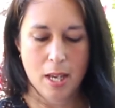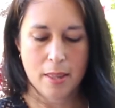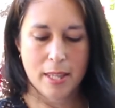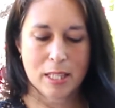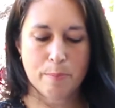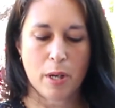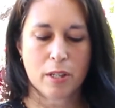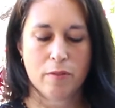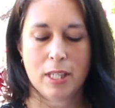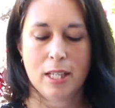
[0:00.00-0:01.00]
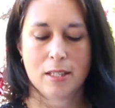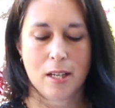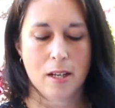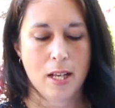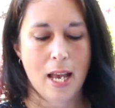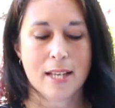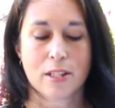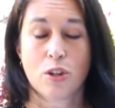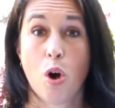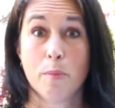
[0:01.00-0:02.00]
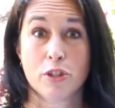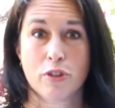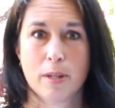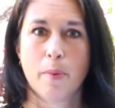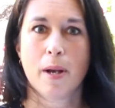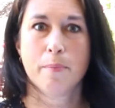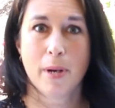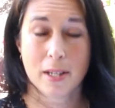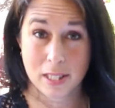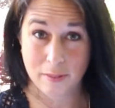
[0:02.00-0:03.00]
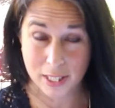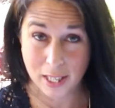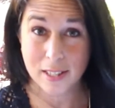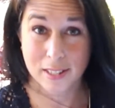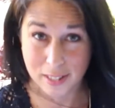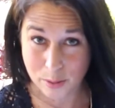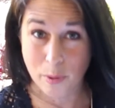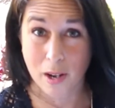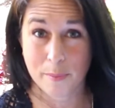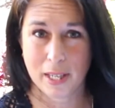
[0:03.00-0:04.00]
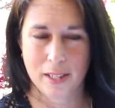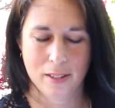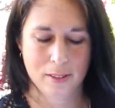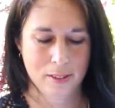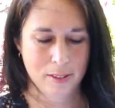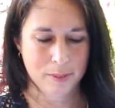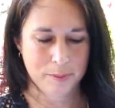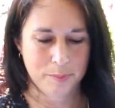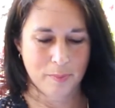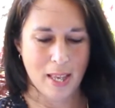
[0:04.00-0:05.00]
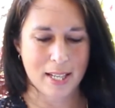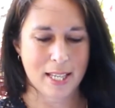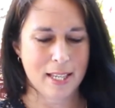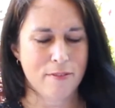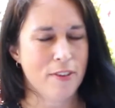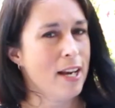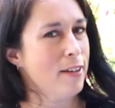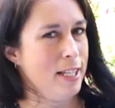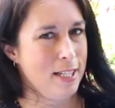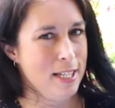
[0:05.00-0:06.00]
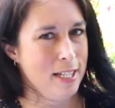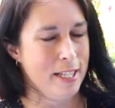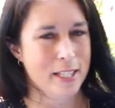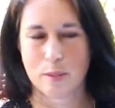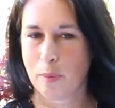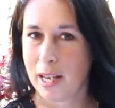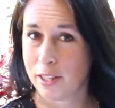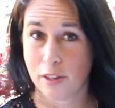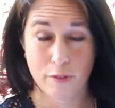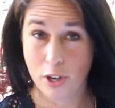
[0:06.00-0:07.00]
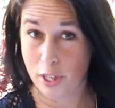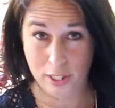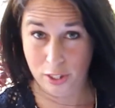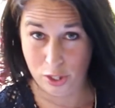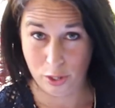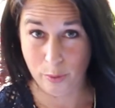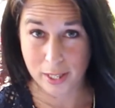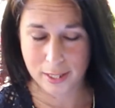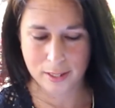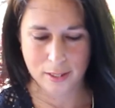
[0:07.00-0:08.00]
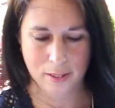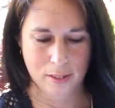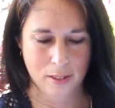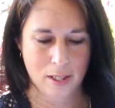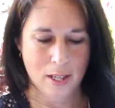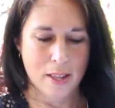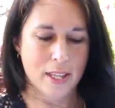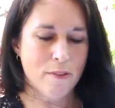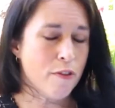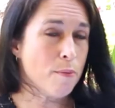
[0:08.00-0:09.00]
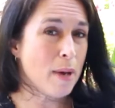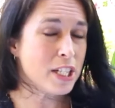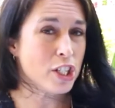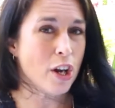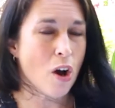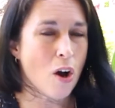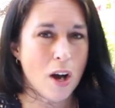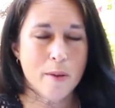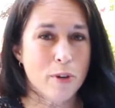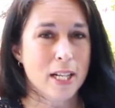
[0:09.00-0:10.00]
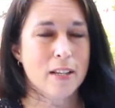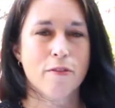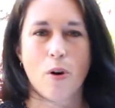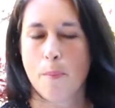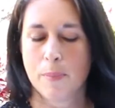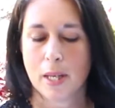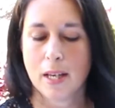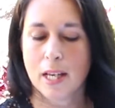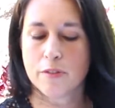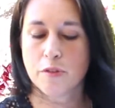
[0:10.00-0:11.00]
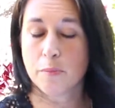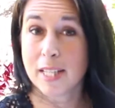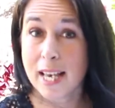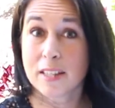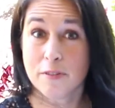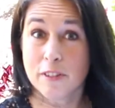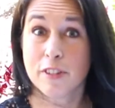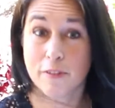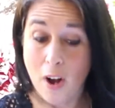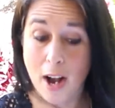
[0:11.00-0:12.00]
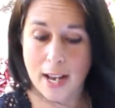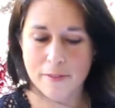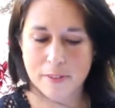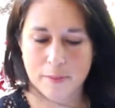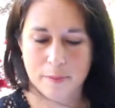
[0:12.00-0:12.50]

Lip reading: This Bhagavad Gita has a commentary by Bhaktivedanta Swami, and he very clearly explains the verses to us. The information I'm reading from is from text 55.